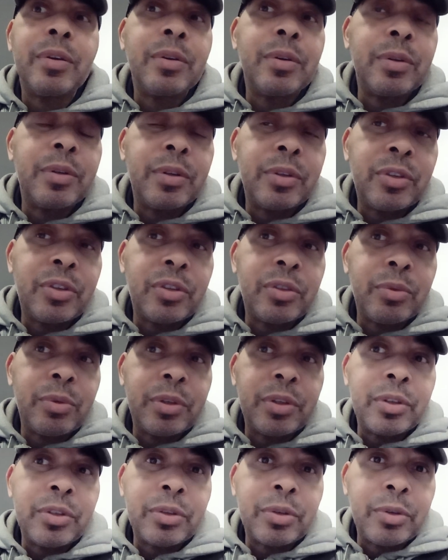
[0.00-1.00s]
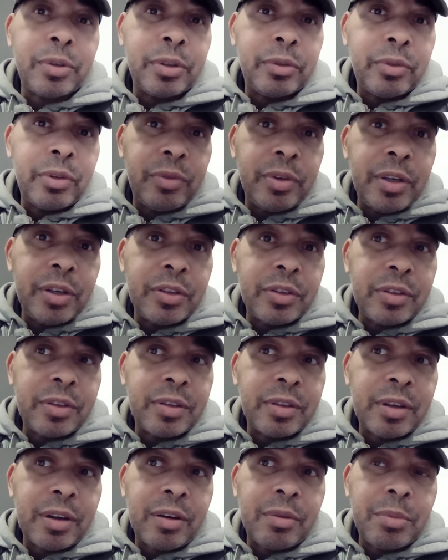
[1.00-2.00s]
But what a turn of events!
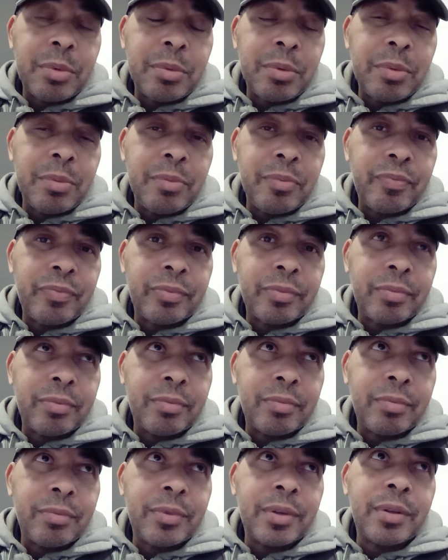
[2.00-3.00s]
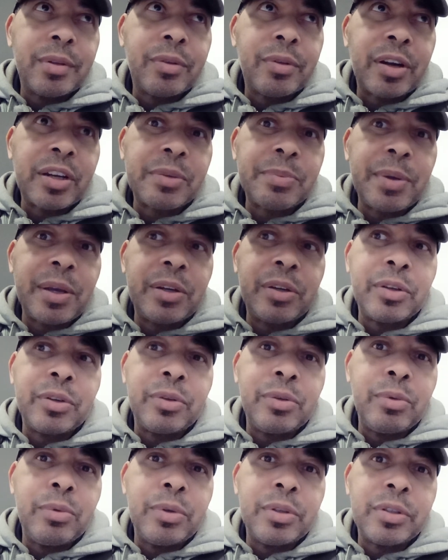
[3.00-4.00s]
I remember Crash
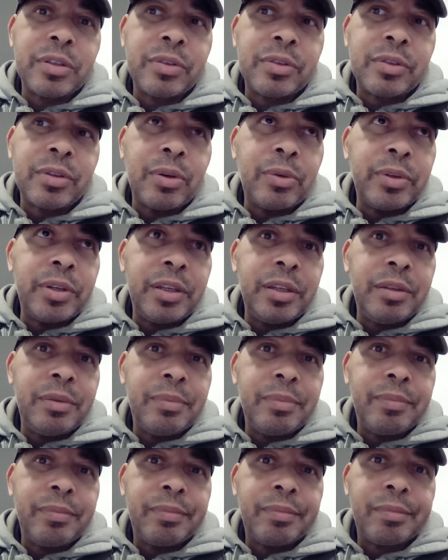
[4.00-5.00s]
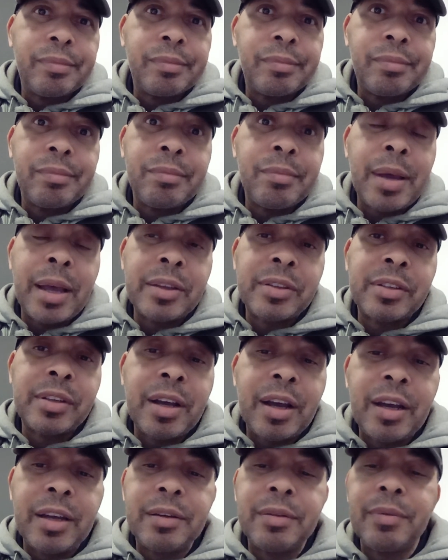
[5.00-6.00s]
Bandicoot was a Sony
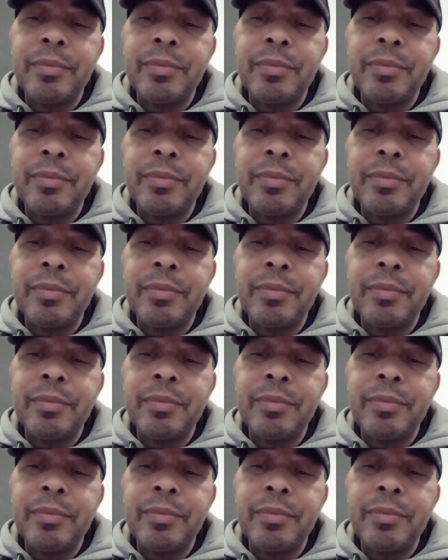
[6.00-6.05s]
mascot.